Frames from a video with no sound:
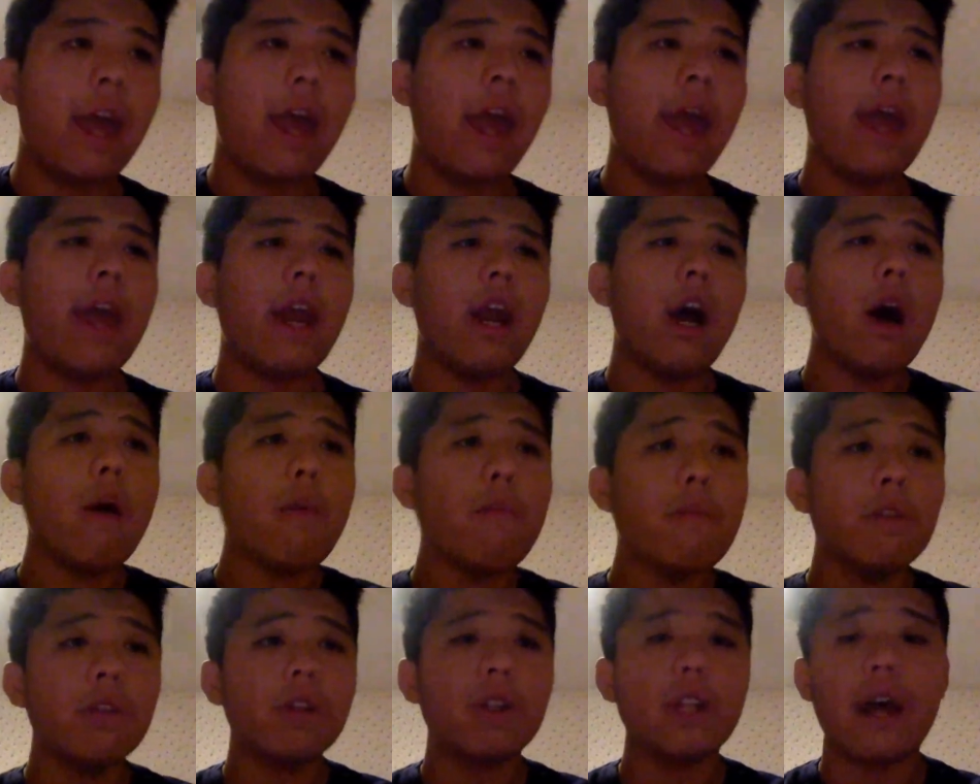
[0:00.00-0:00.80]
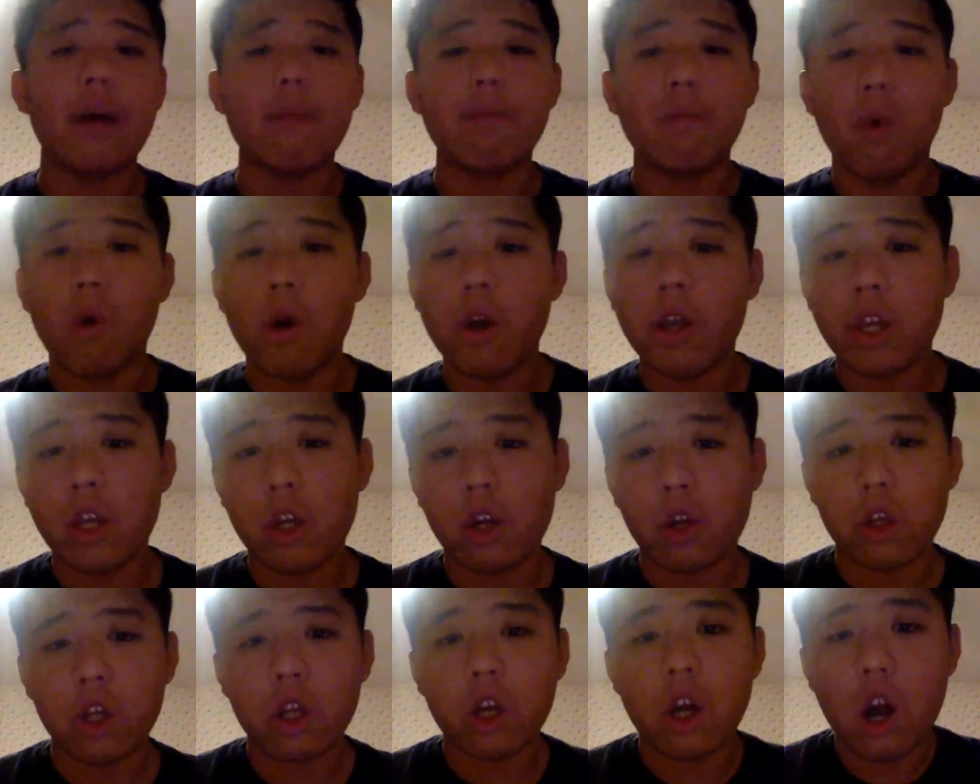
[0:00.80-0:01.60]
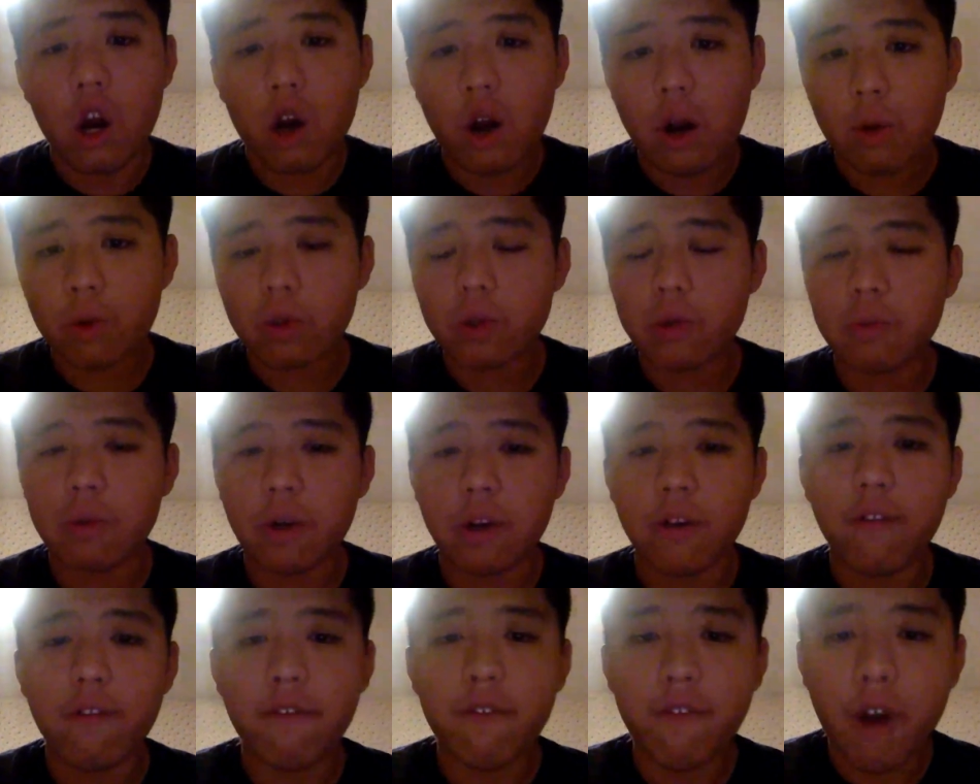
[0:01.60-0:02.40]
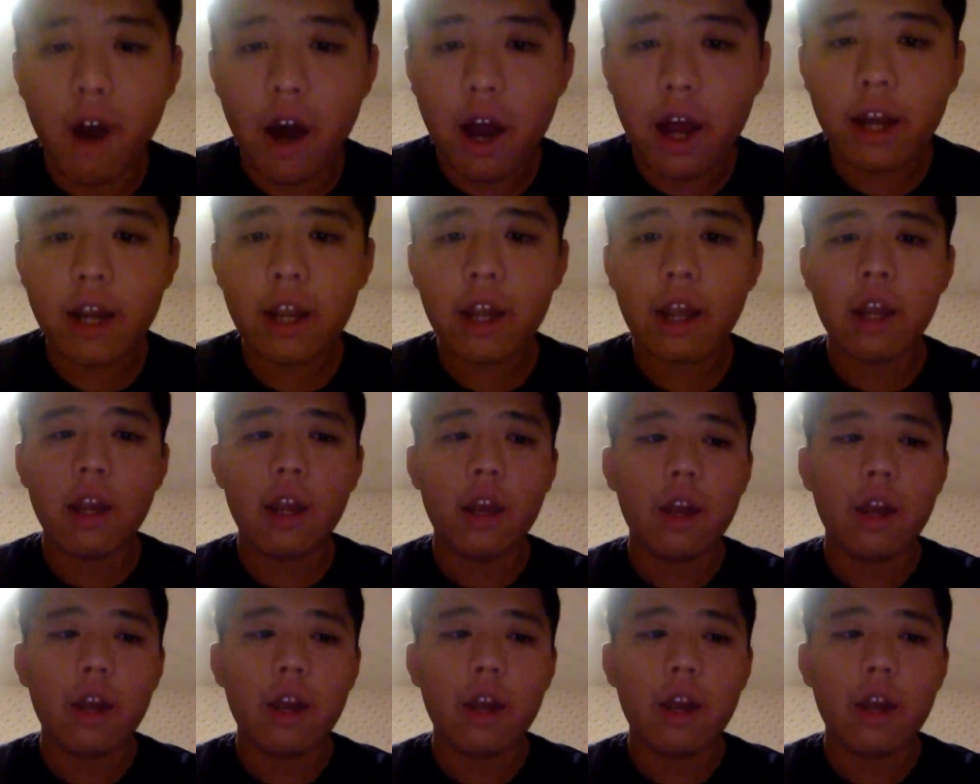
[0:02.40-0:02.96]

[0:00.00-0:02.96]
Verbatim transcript: And up until that point, you know, the car ride was pretty fun.